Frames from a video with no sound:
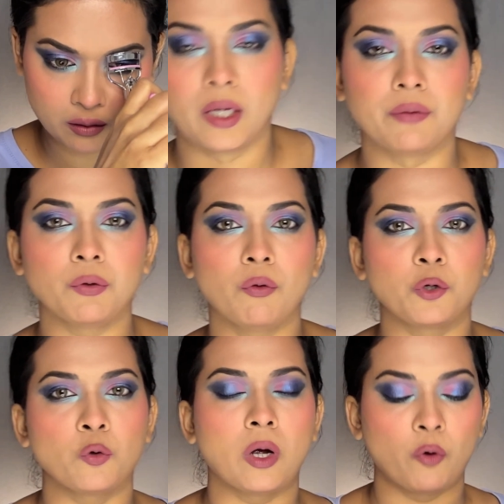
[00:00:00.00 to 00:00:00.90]
If you
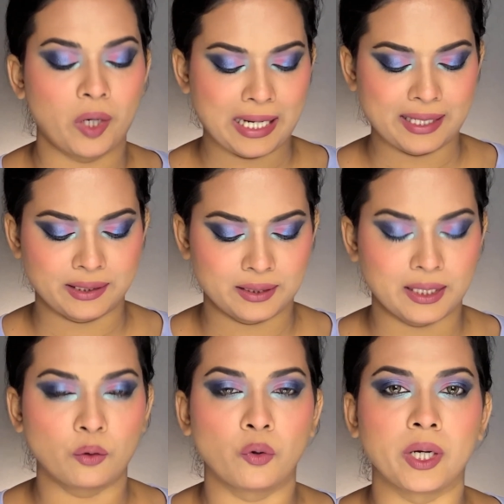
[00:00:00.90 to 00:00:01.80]
want to avoid lashes
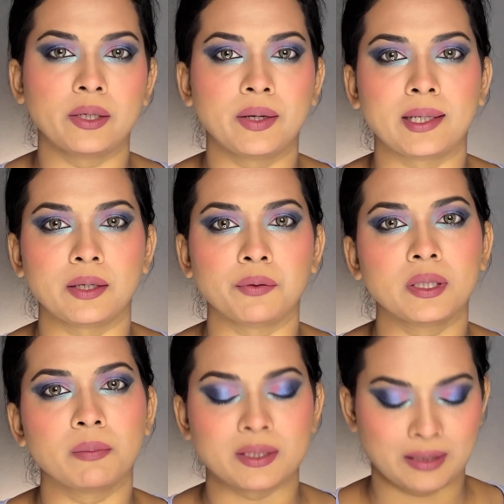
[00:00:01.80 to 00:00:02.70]
and go in directly with
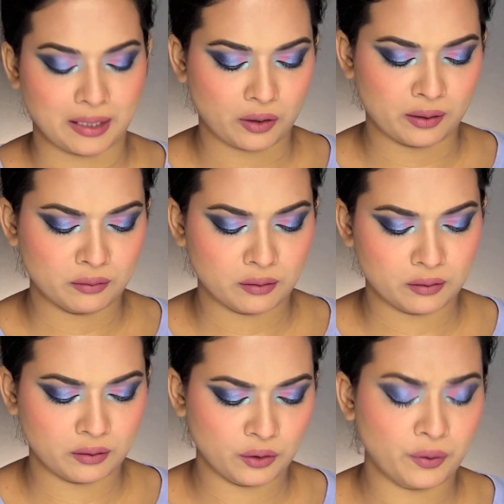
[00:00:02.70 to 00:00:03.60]
the mascara,
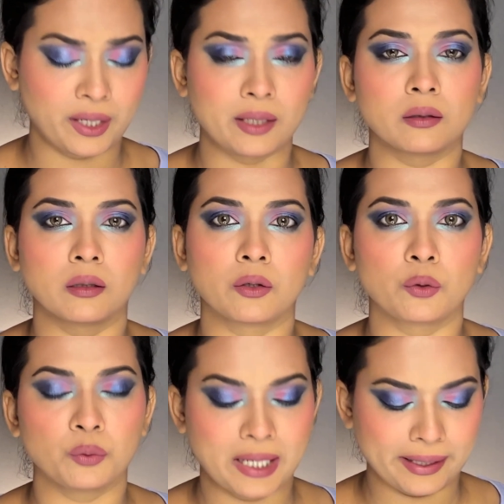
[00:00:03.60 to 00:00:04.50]
you can
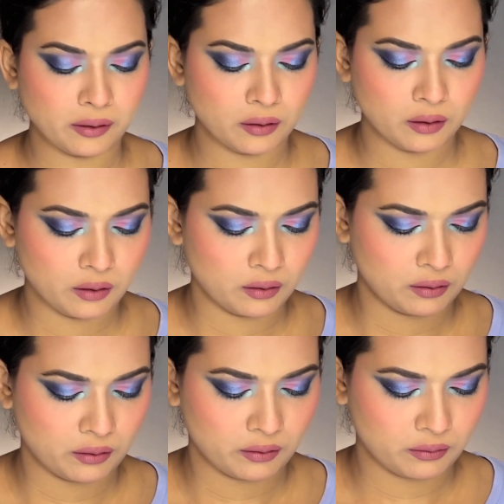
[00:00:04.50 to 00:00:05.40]
do that.
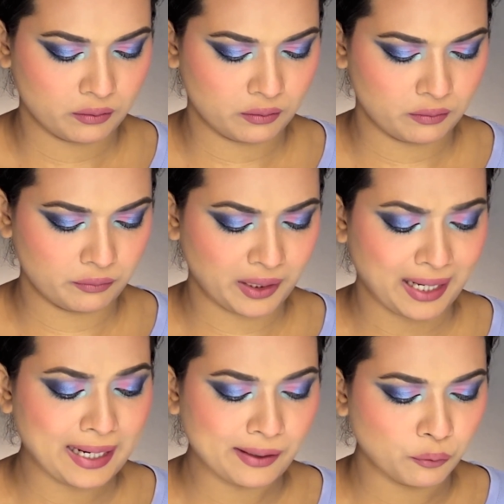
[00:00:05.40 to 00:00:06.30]
But
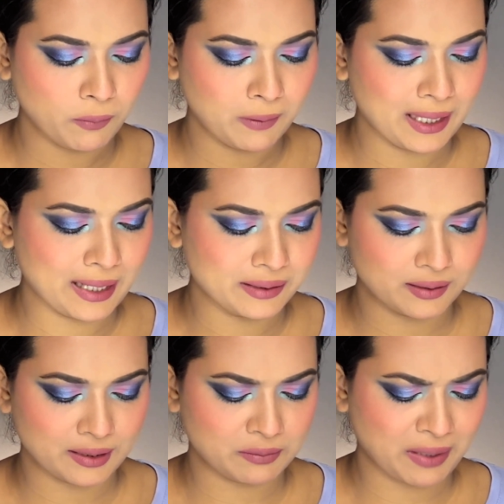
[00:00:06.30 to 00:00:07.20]
I like to apply
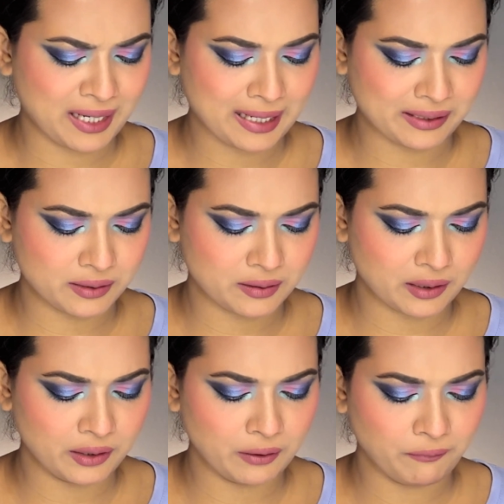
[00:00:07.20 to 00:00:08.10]
lashes as my lashes are
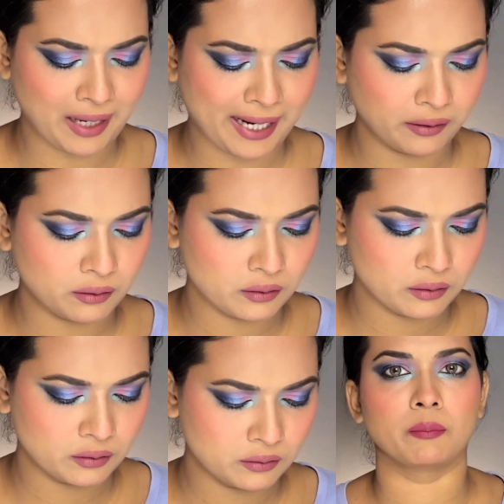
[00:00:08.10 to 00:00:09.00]
really flat.
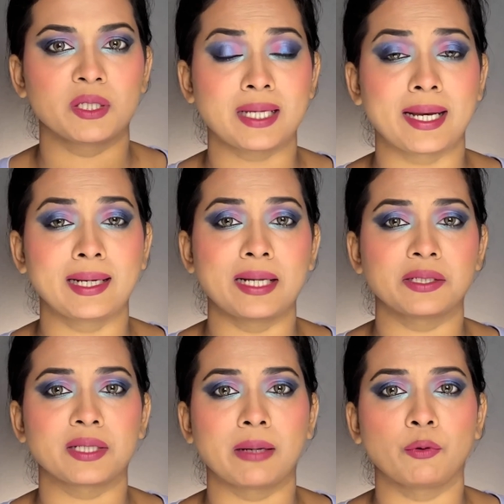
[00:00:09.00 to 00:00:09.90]
Mascara and
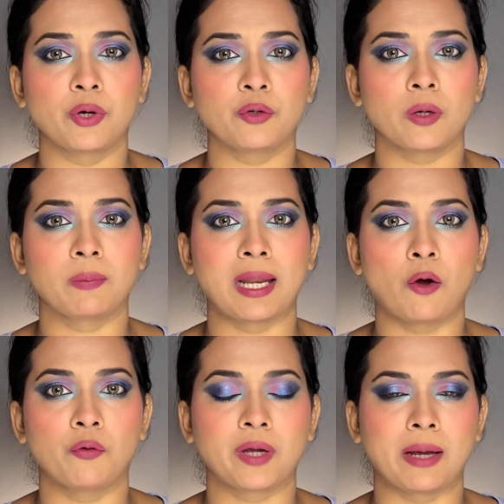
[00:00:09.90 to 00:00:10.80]
lashes I'm going to apply
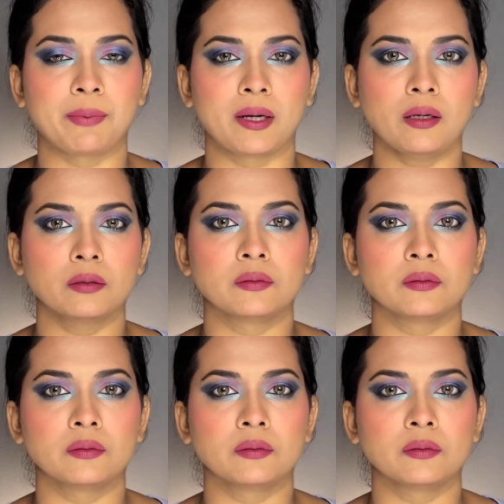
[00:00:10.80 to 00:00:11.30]
off camera.